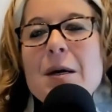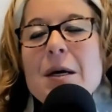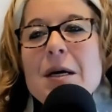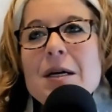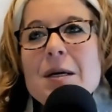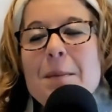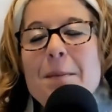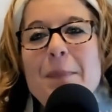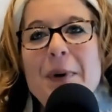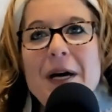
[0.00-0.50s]

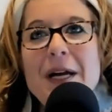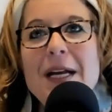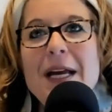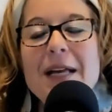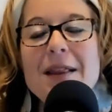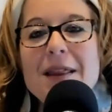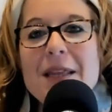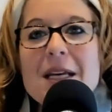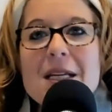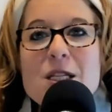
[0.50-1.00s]
But at
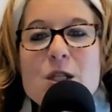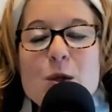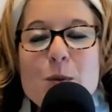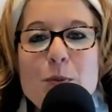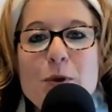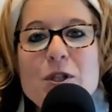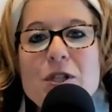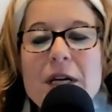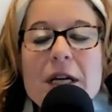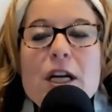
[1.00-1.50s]
this
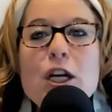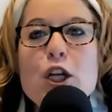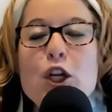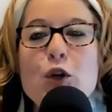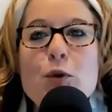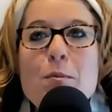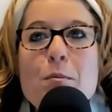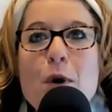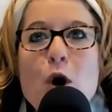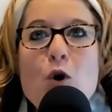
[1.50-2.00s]
particular
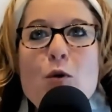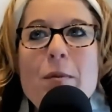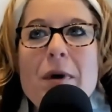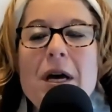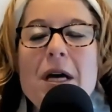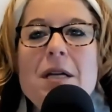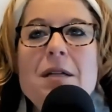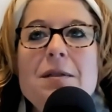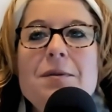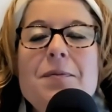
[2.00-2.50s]
moment,
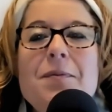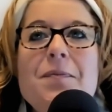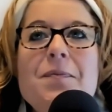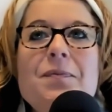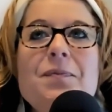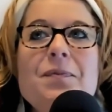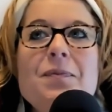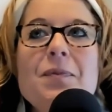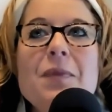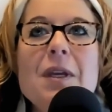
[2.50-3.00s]

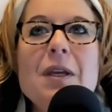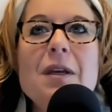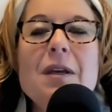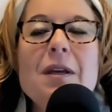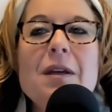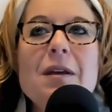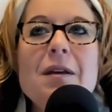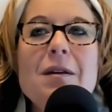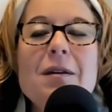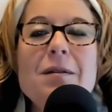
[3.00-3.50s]

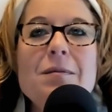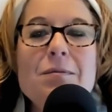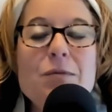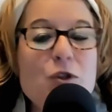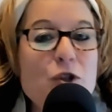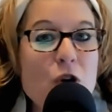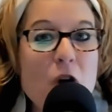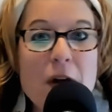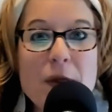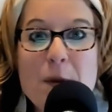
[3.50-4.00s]

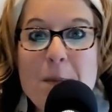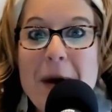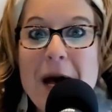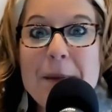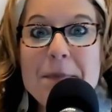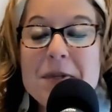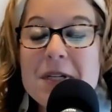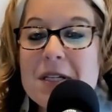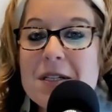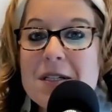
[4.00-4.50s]
John the
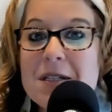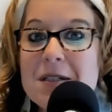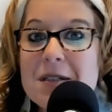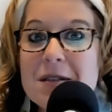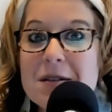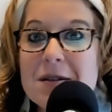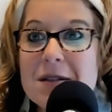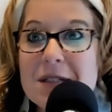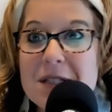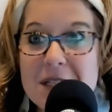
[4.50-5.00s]
Baptist's
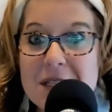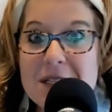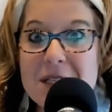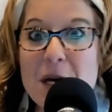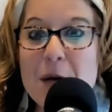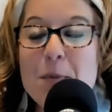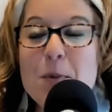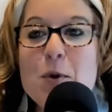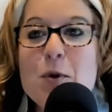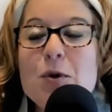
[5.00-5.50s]

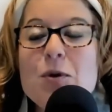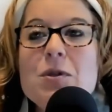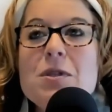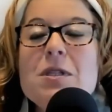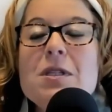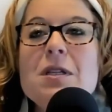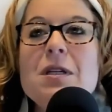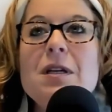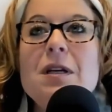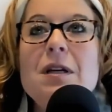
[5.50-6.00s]
disciples,
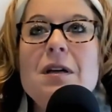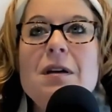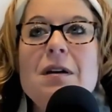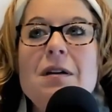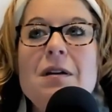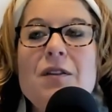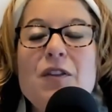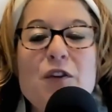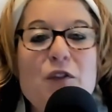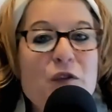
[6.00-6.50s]
the
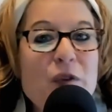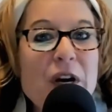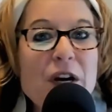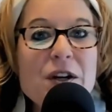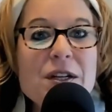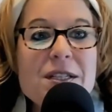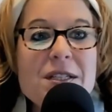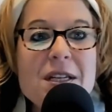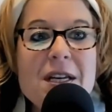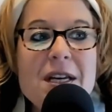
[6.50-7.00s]

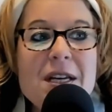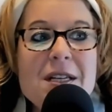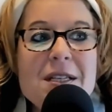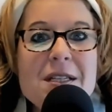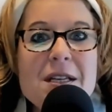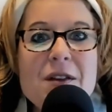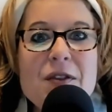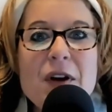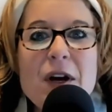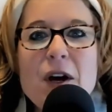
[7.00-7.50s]
Pharisees,
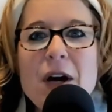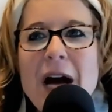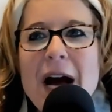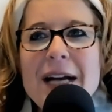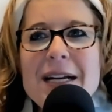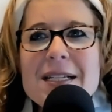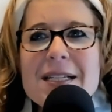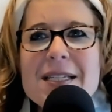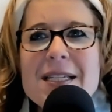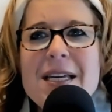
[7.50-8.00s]
they're kind of
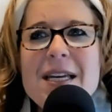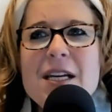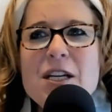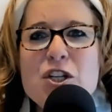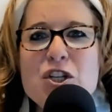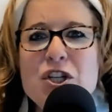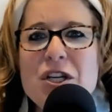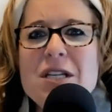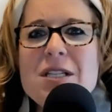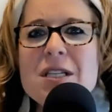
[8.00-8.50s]
seeing
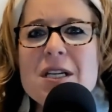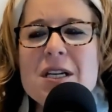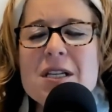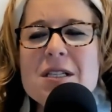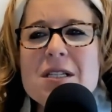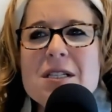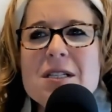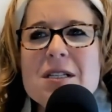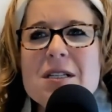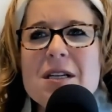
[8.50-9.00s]

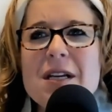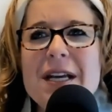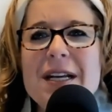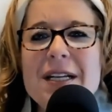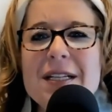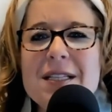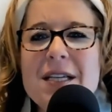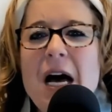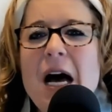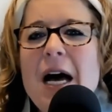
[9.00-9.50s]
Jesus in a
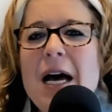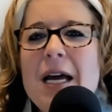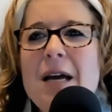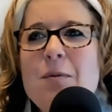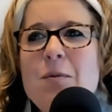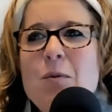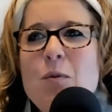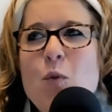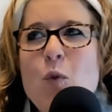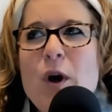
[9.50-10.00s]
time
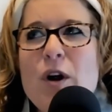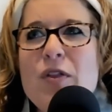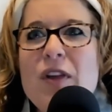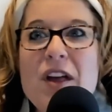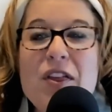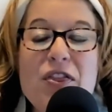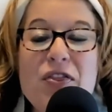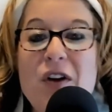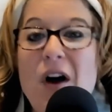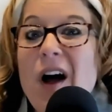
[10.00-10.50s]
where they
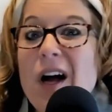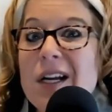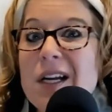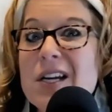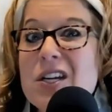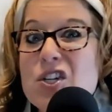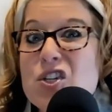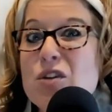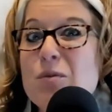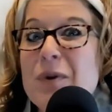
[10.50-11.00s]
thought he
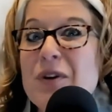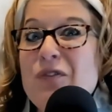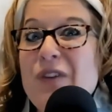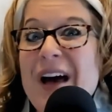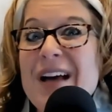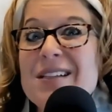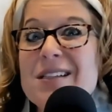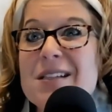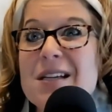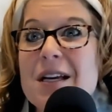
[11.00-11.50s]
should be
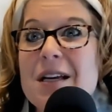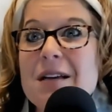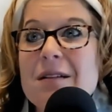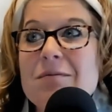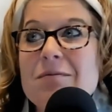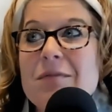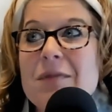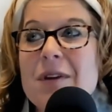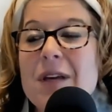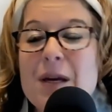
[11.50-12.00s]
fasting.
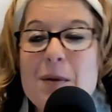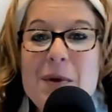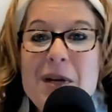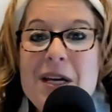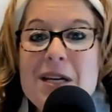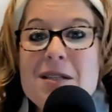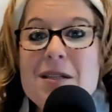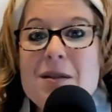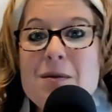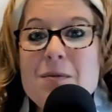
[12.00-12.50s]
Him and
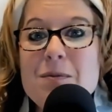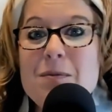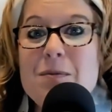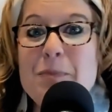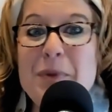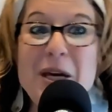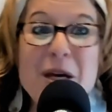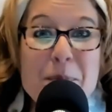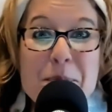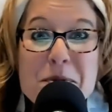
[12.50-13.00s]
his
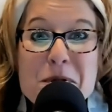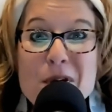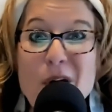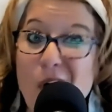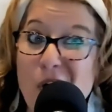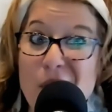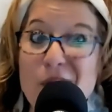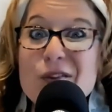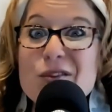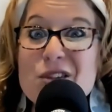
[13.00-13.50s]
peeps
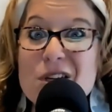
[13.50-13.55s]
aren't.